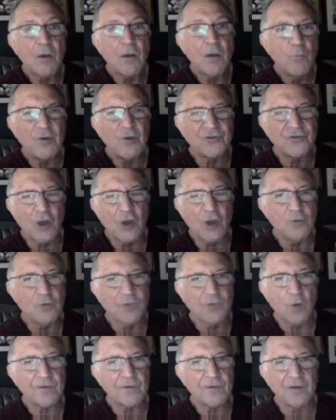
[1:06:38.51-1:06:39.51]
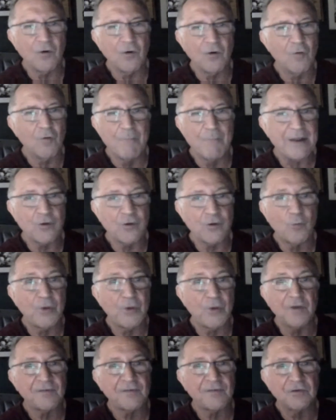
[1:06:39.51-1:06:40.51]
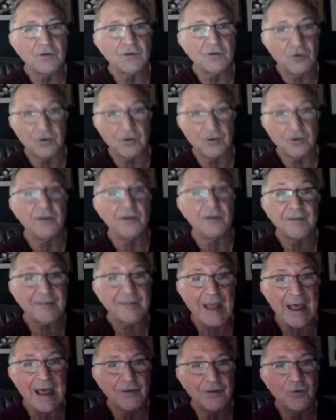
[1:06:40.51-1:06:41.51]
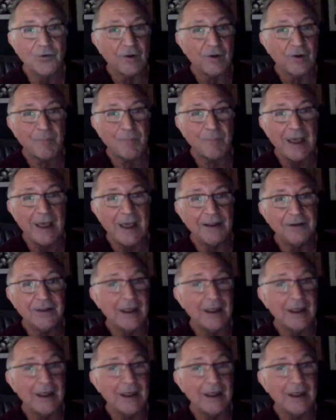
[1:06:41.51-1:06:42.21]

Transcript: which no doctor or medical person could understand or explain.